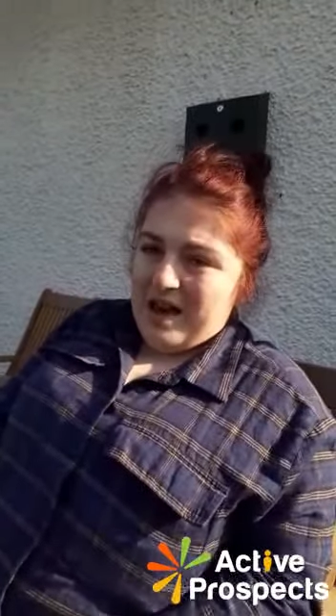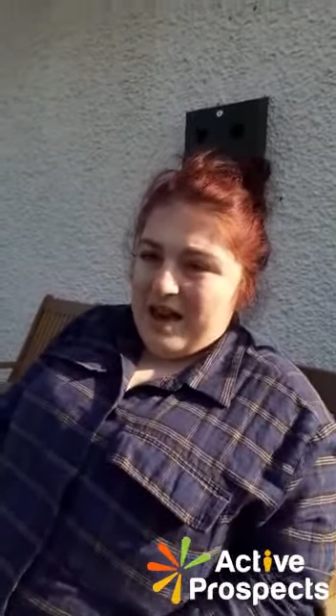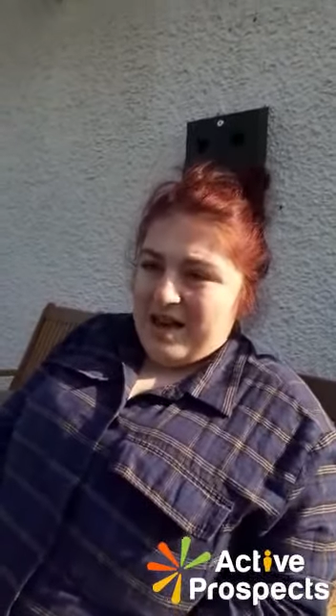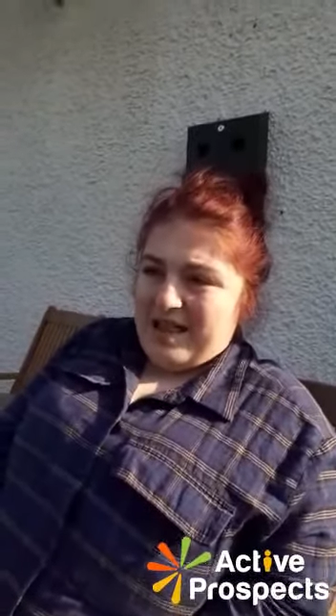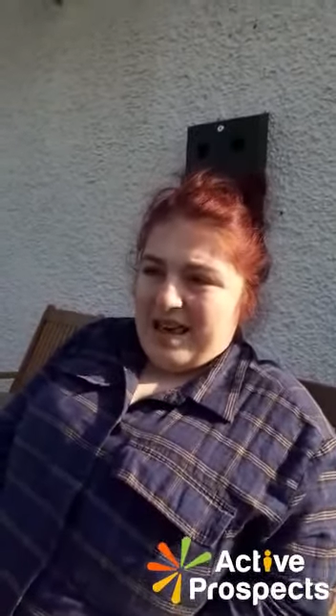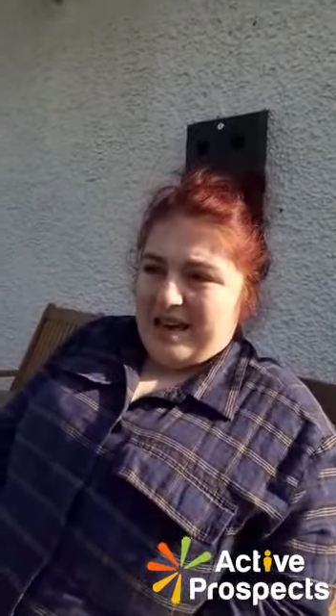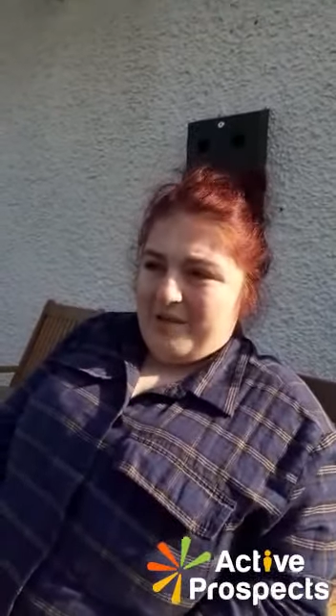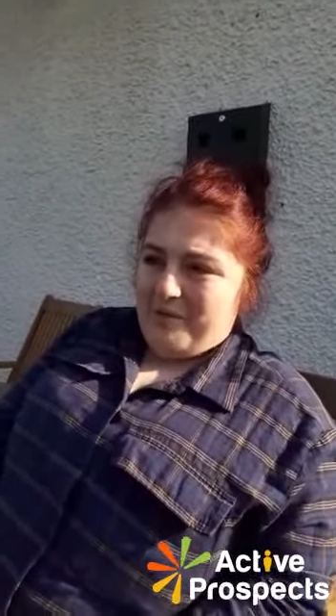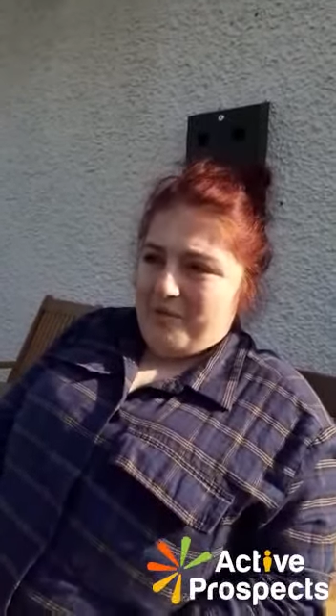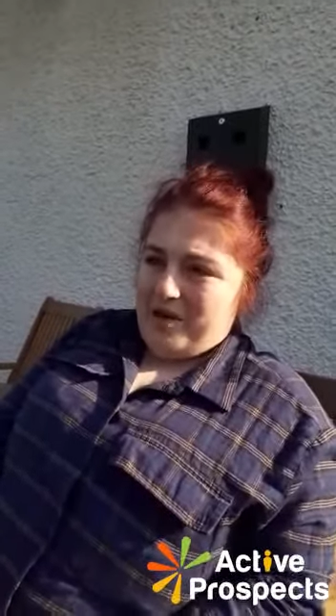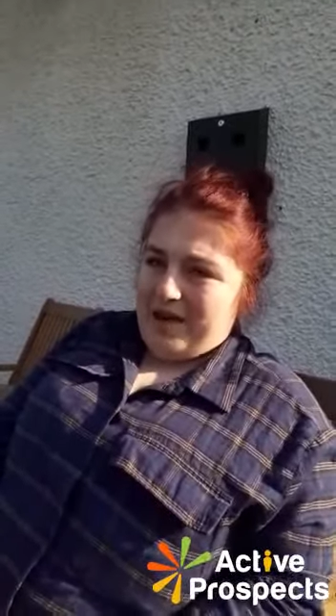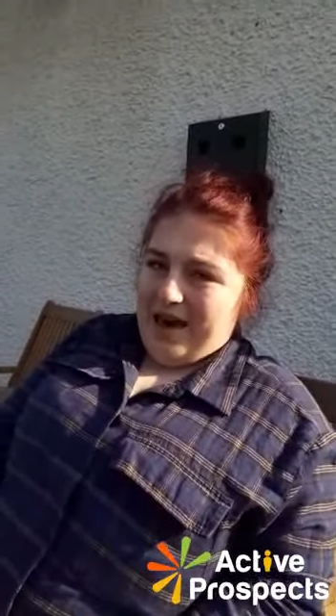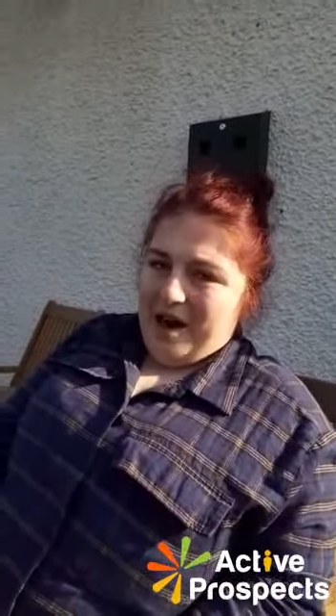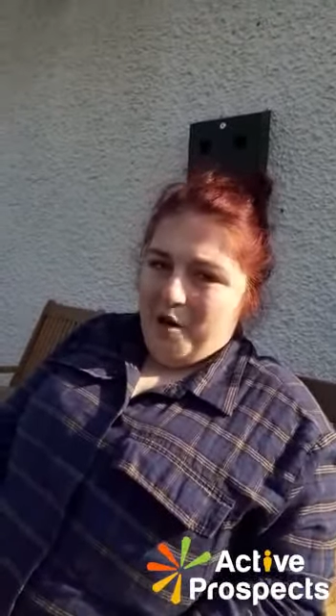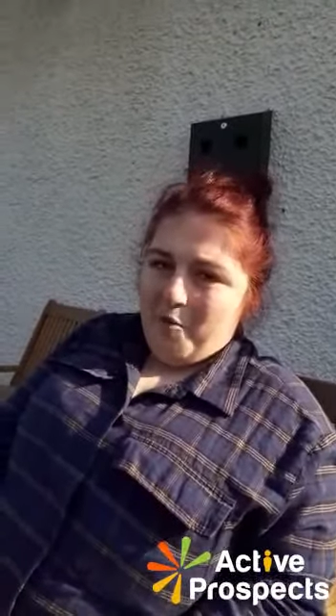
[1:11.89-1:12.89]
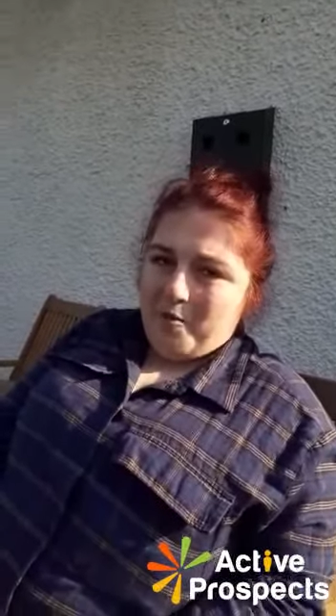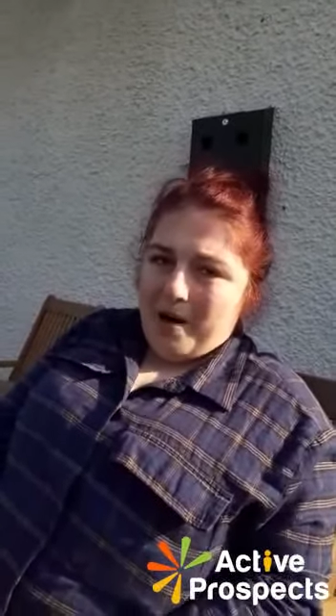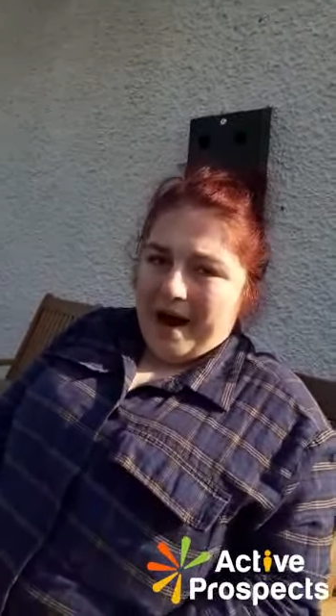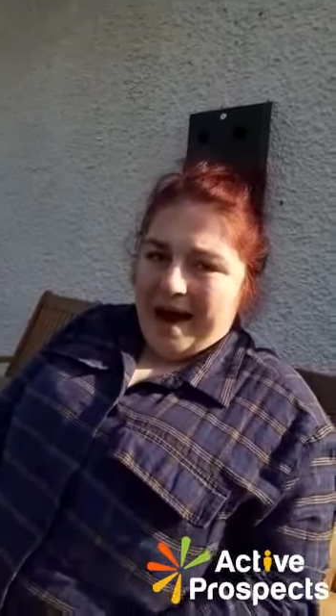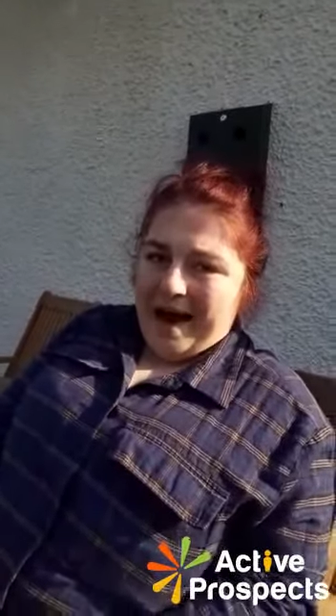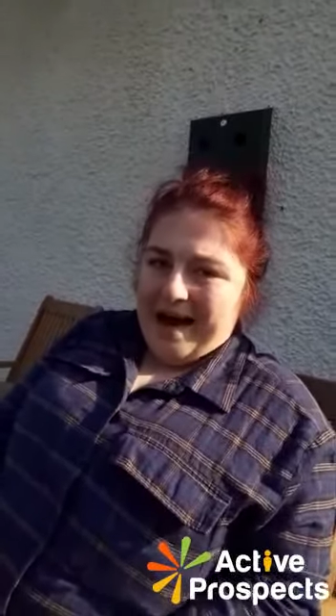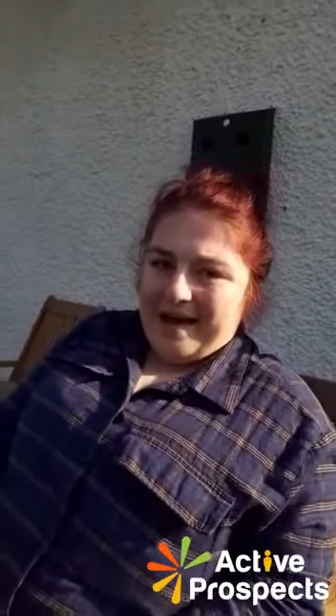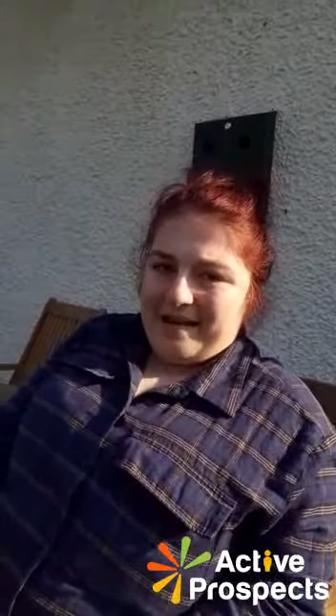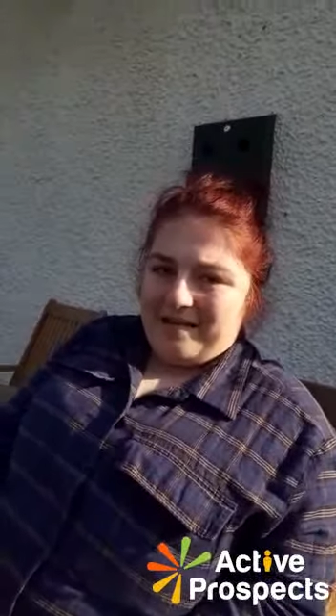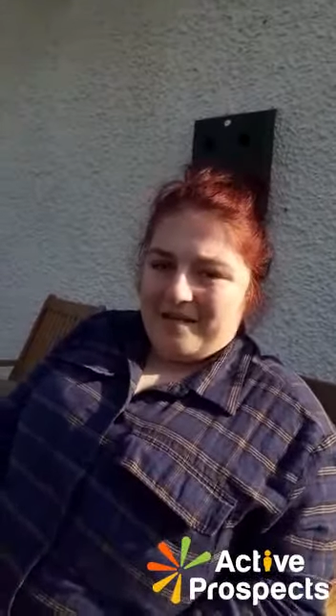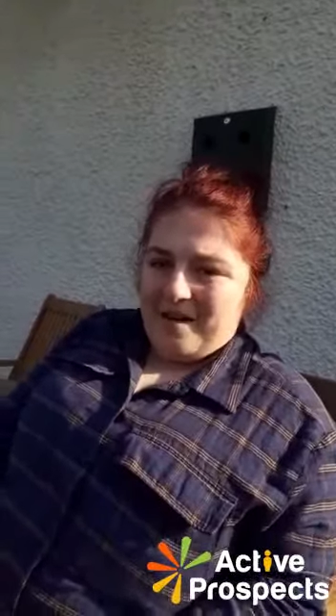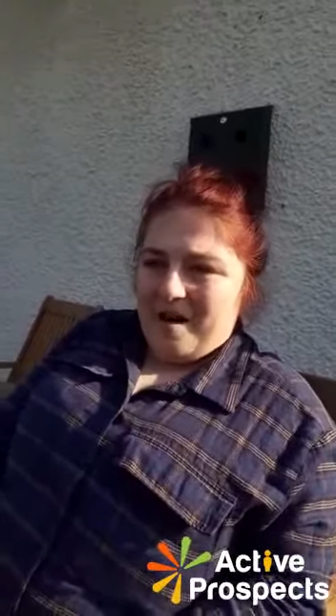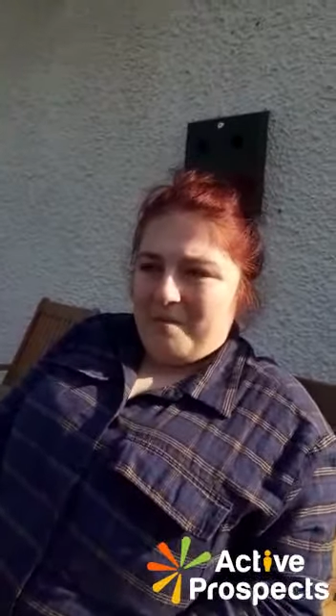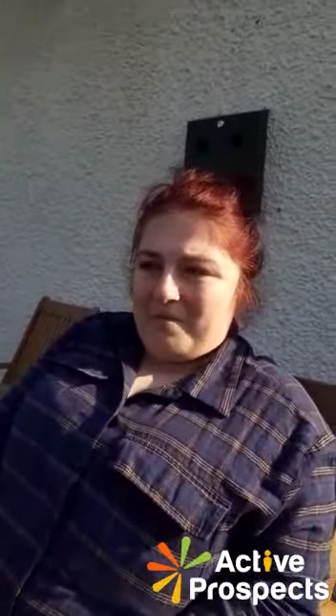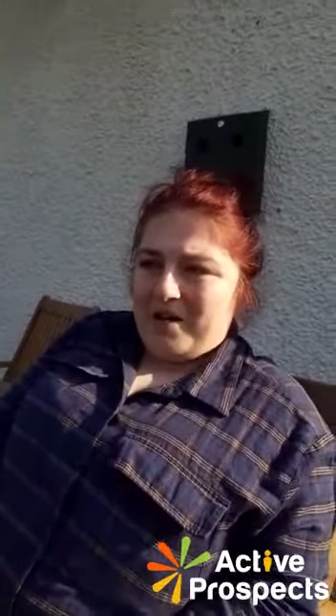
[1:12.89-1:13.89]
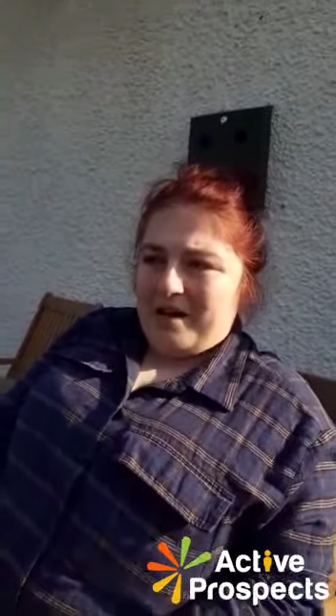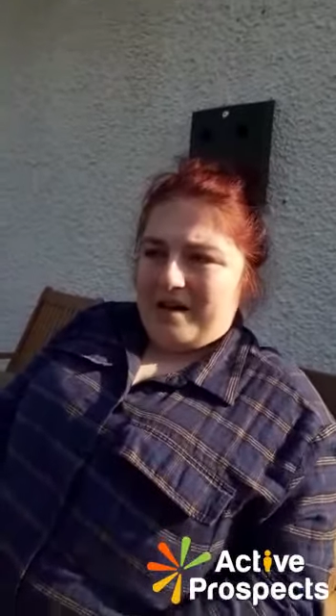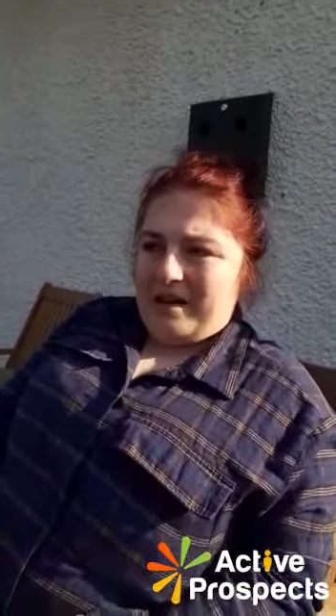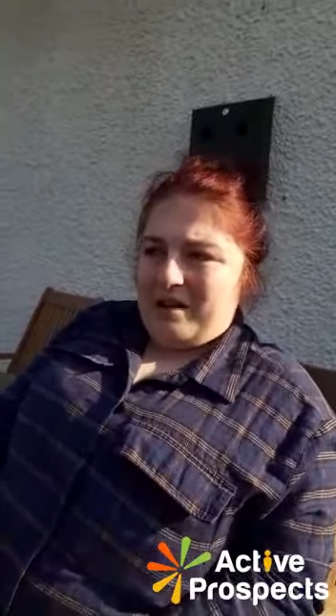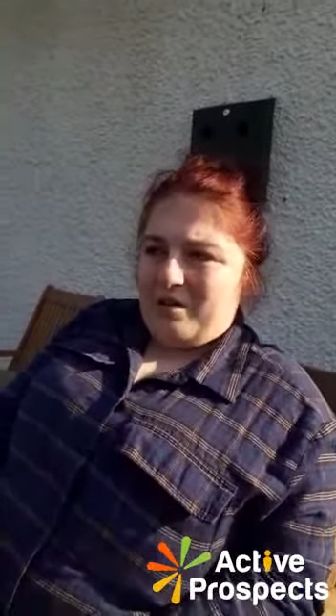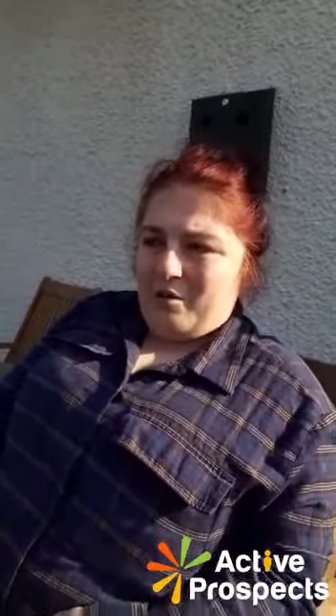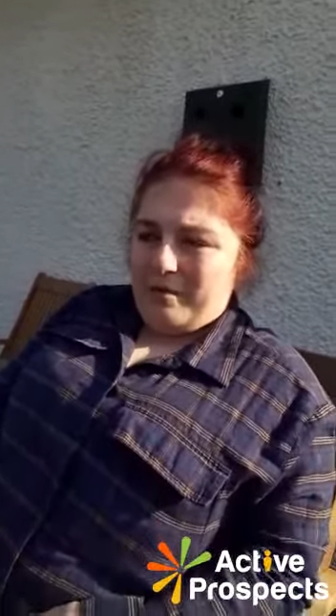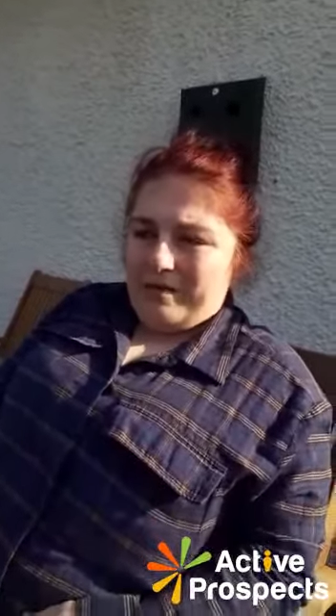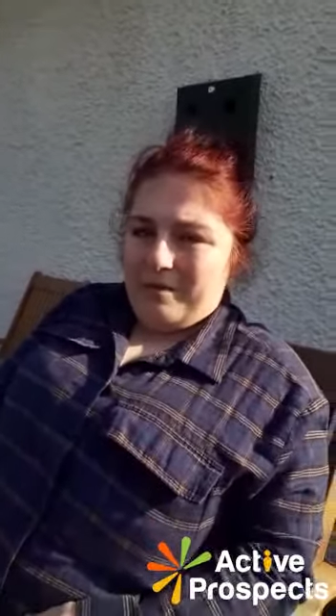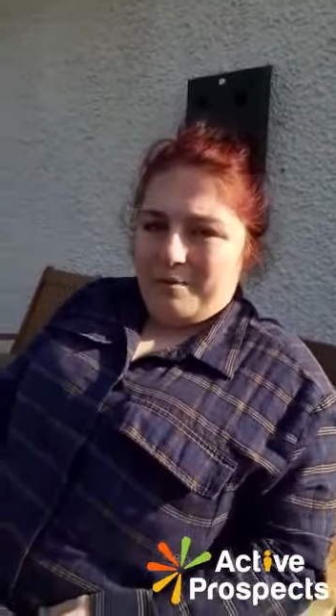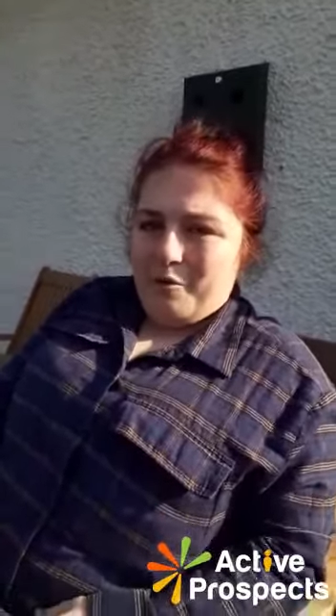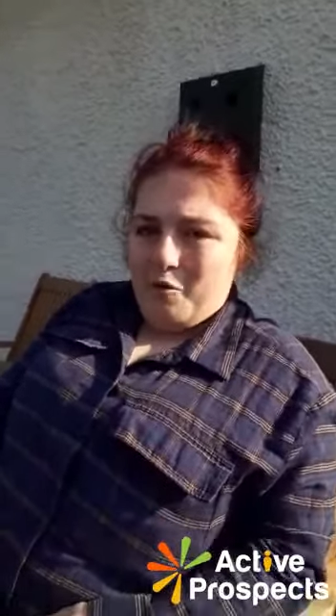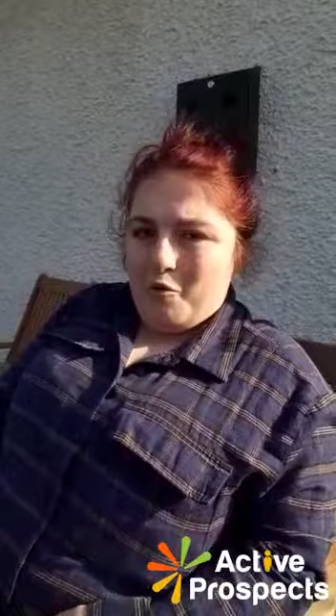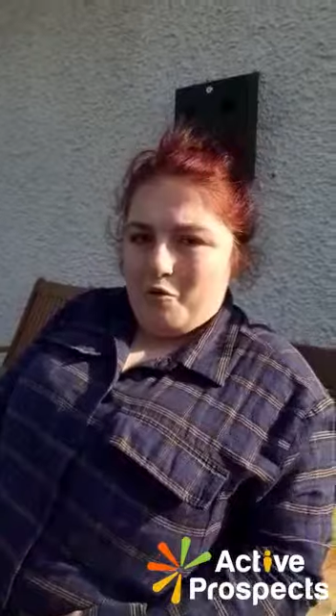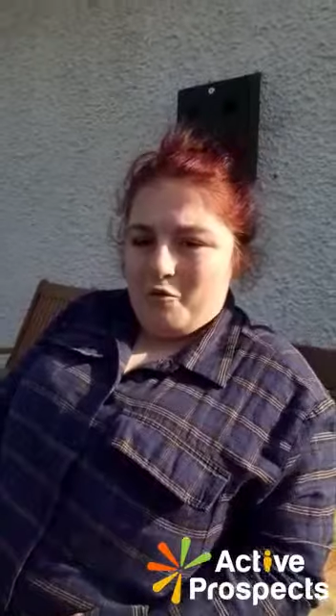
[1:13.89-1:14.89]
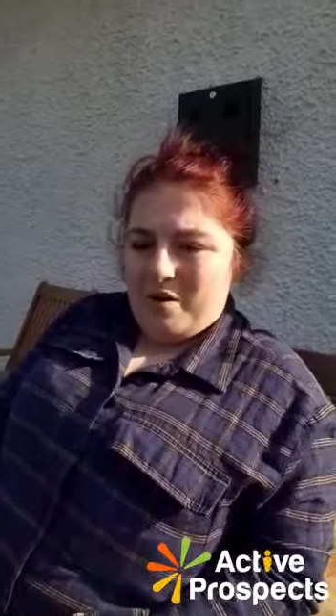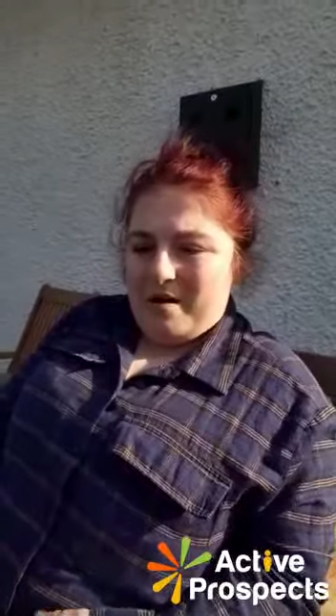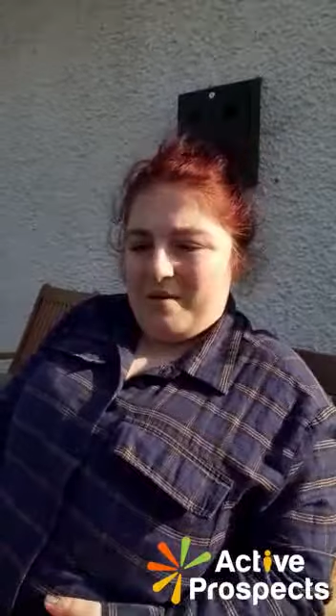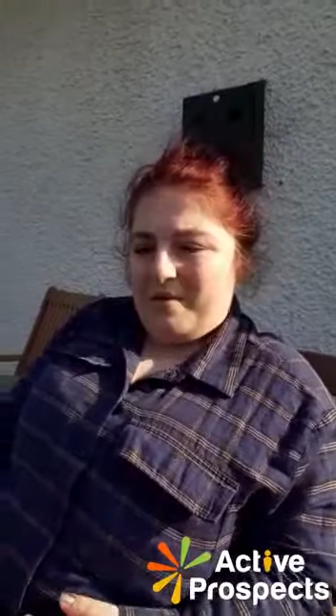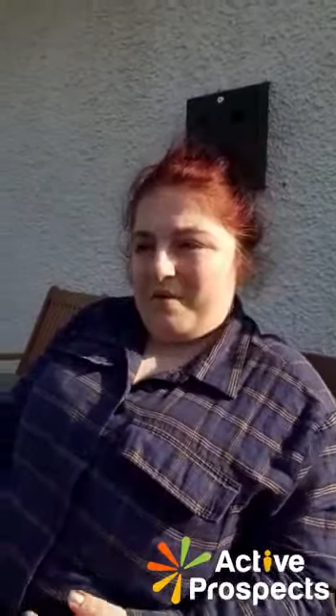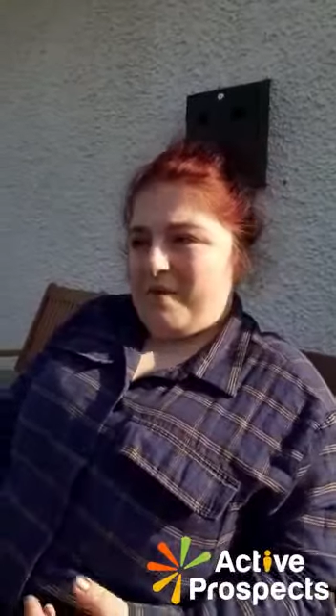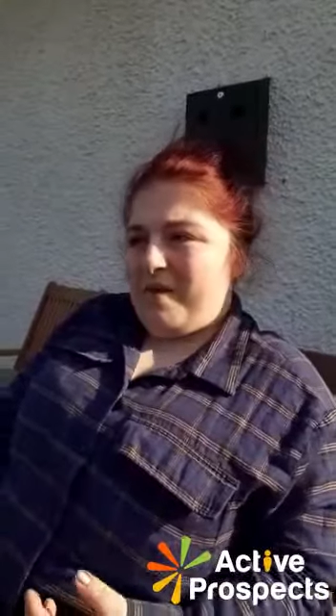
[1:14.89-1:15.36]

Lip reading: They can really help, and I'm getting a lot of support with